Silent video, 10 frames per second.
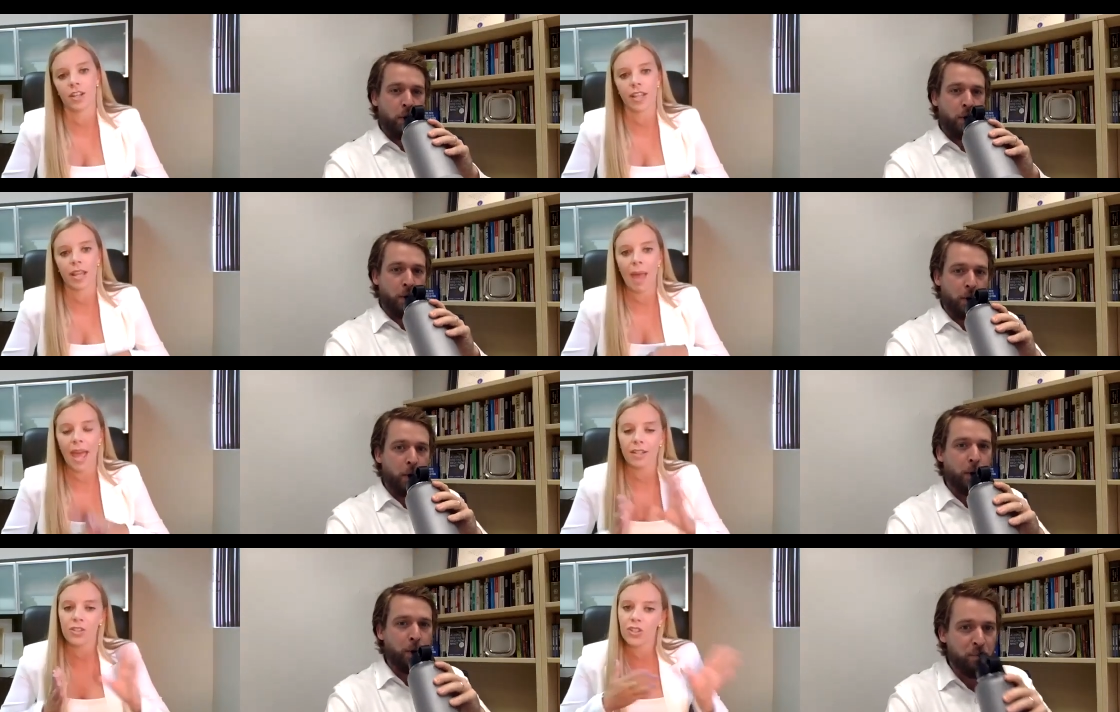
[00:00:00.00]
Speaker 1: I
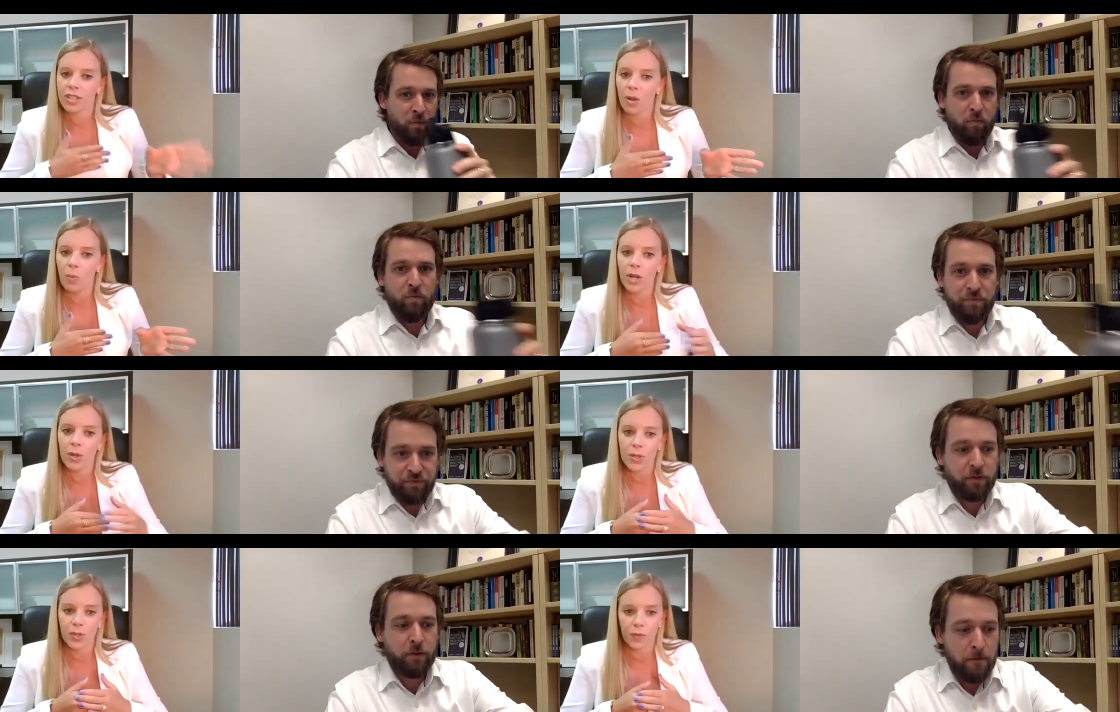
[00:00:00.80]
managed someone
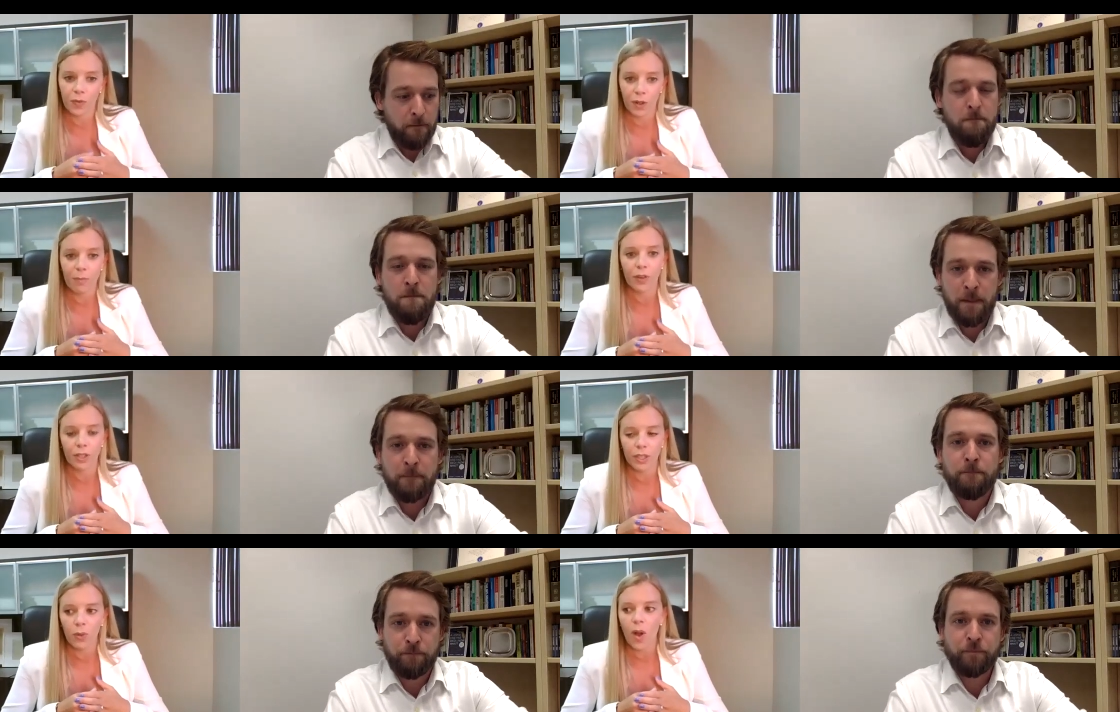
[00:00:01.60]
else's firm for a
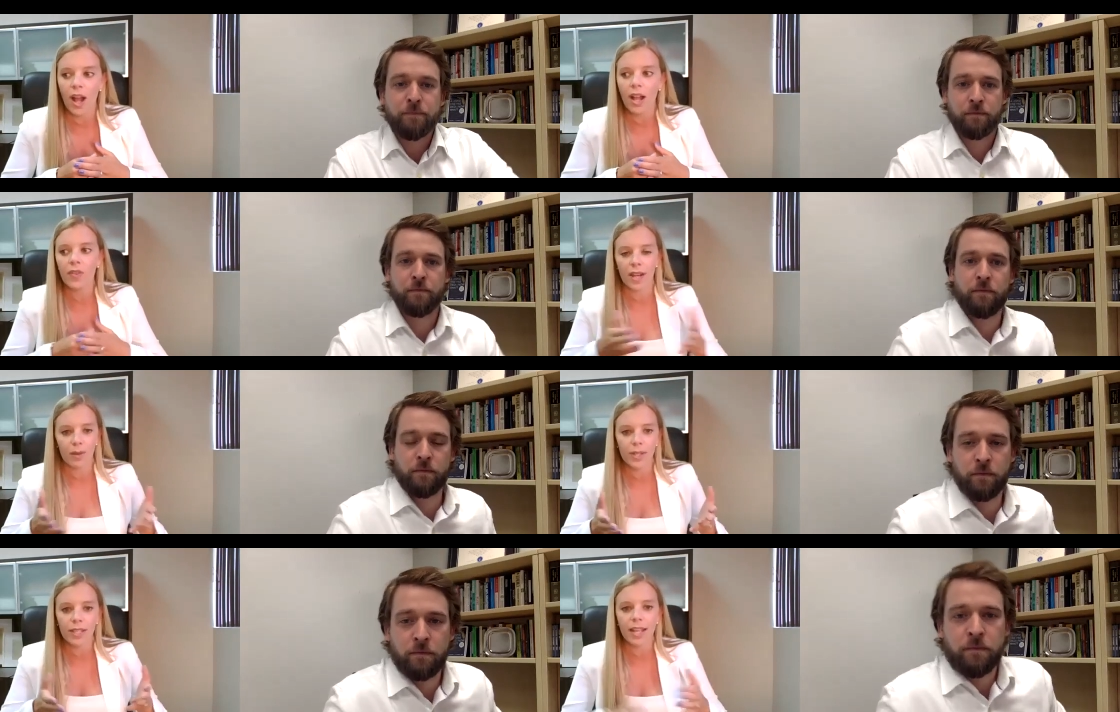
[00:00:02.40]
little while, and then I
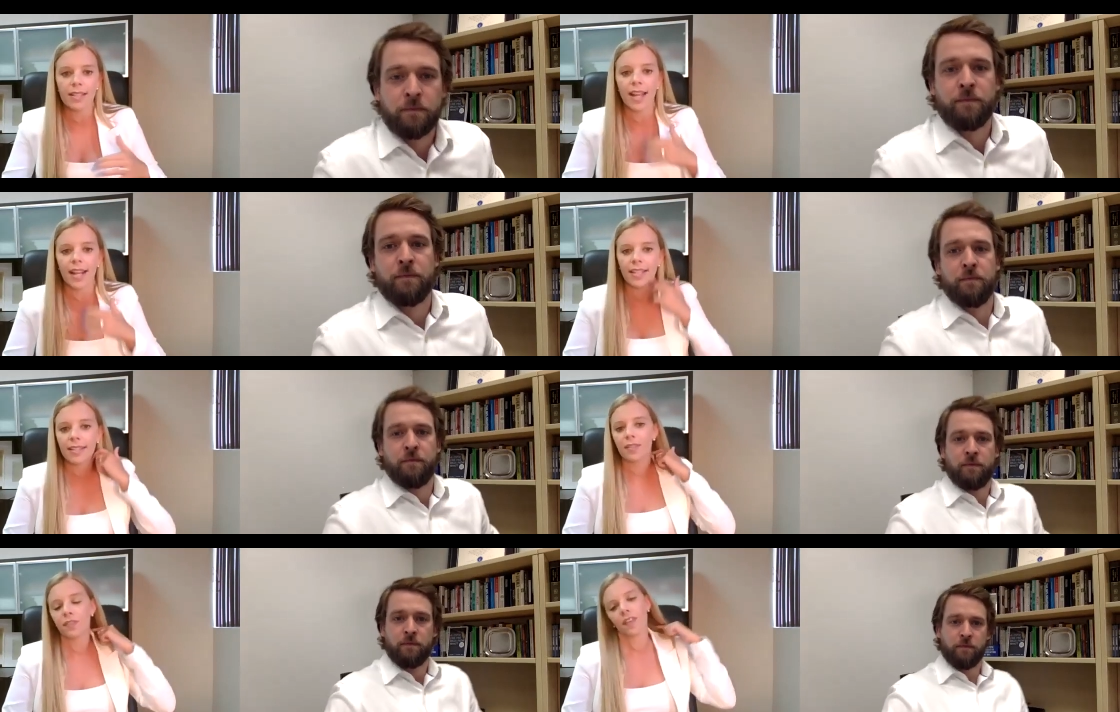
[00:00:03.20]
realized I needed
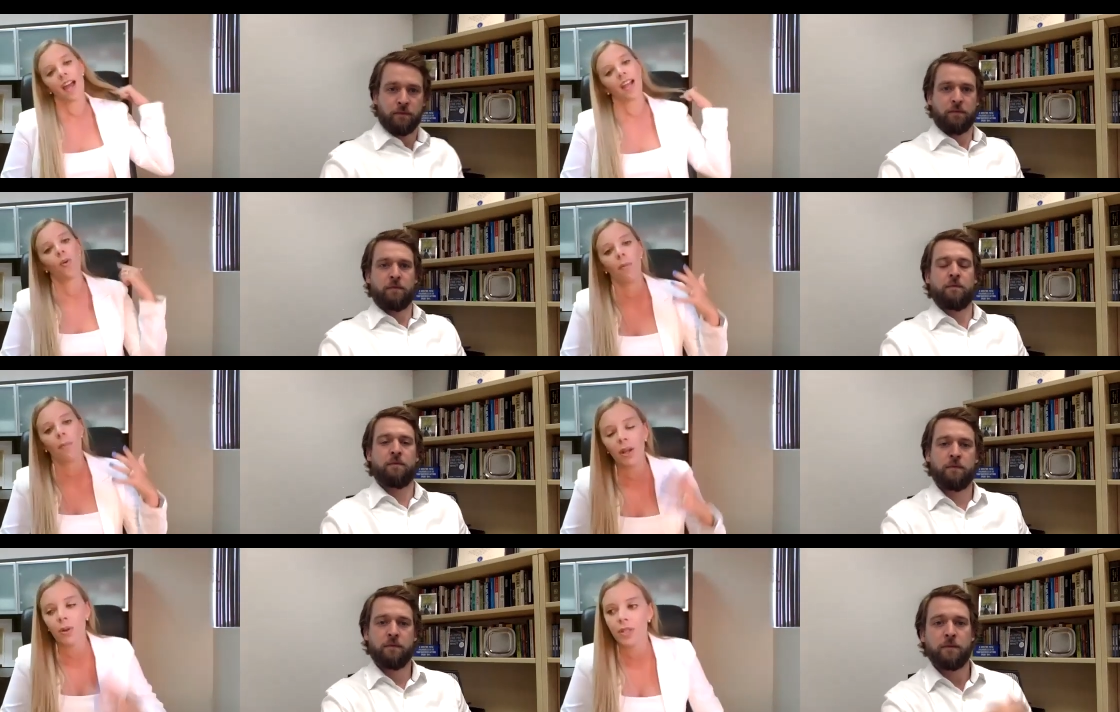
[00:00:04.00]
to fly and go on my
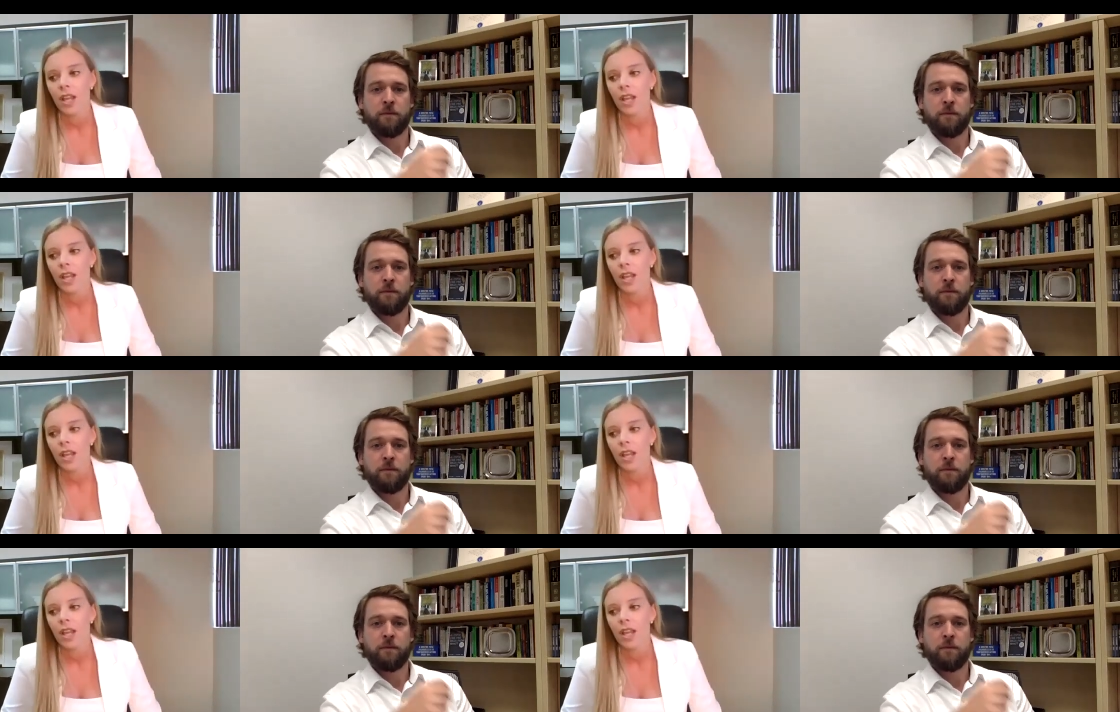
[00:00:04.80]
own